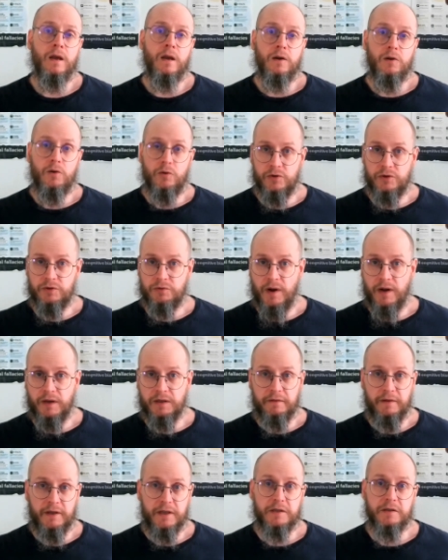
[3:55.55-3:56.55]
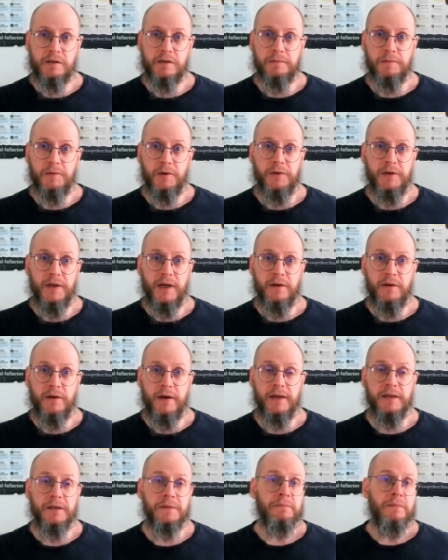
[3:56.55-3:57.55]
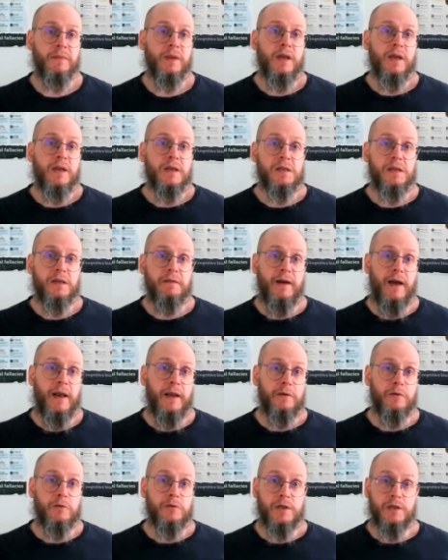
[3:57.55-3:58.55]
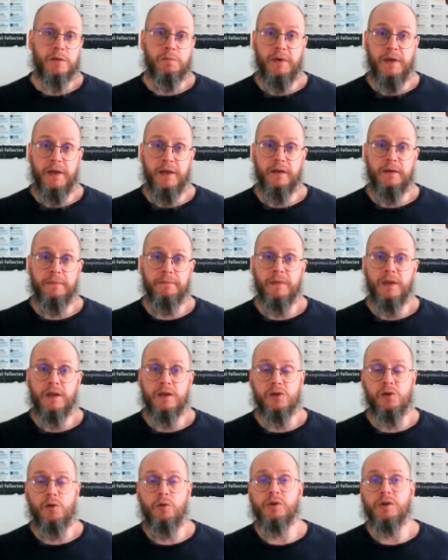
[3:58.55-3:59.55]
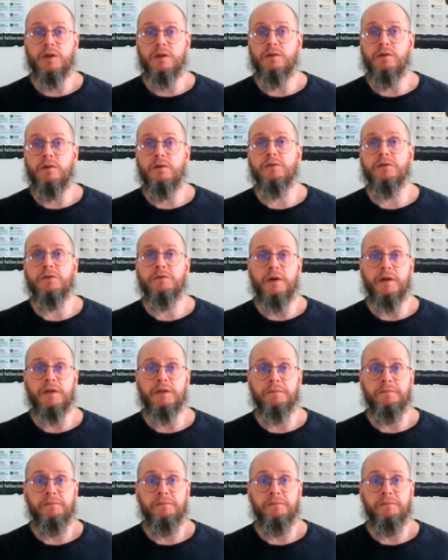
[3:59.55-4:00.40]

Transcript: Constructivists, on the other hand, see values as being social constructs